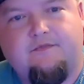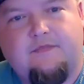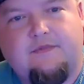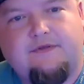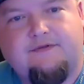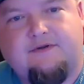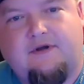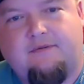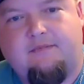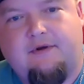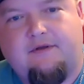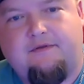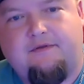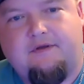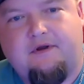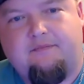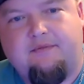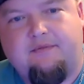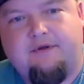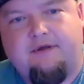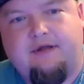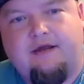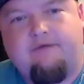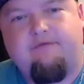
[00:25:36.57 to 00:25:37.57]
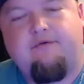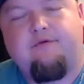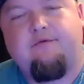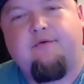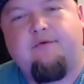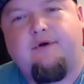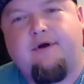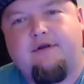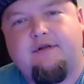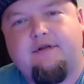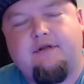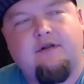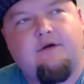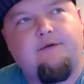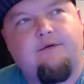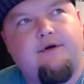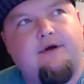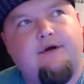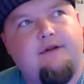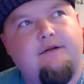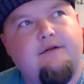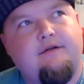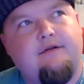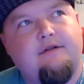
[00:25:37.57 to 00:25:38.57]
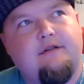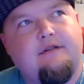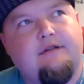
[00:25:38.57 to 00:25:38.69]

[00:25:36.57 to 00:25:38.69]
It's all about therapy. Everyone, you know what?